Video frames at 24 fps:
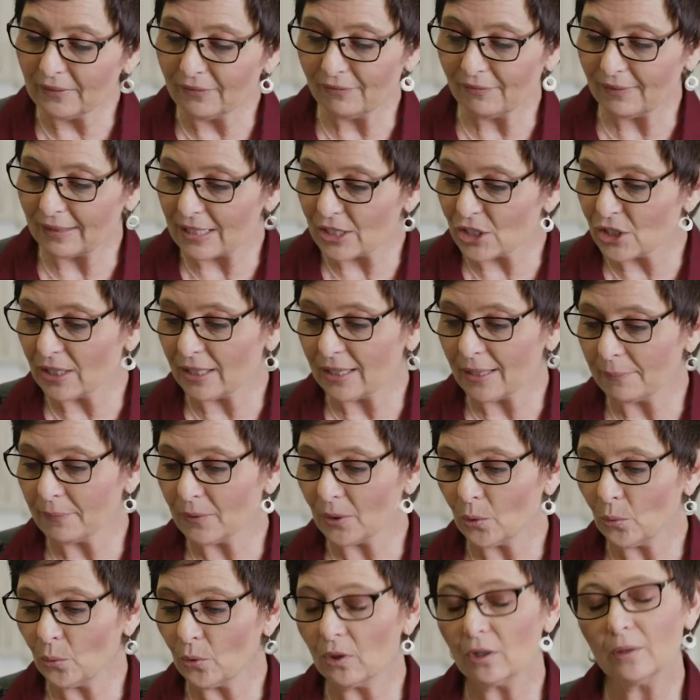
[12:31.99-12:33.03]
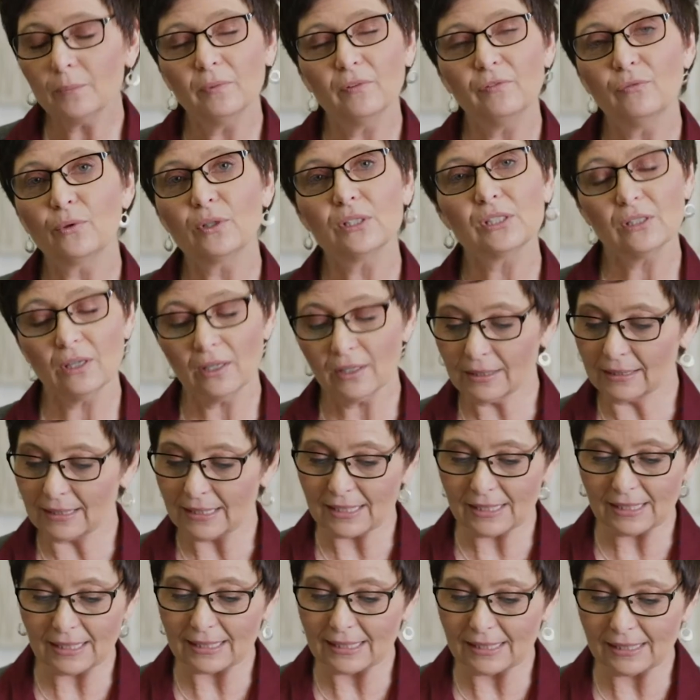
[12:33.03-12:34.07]
finishing up their work before darkness
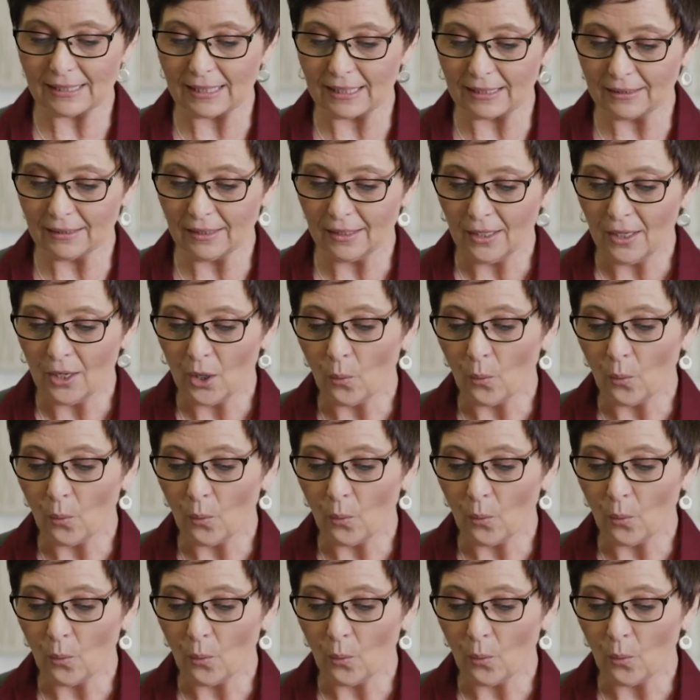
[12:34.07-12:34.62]
sets in.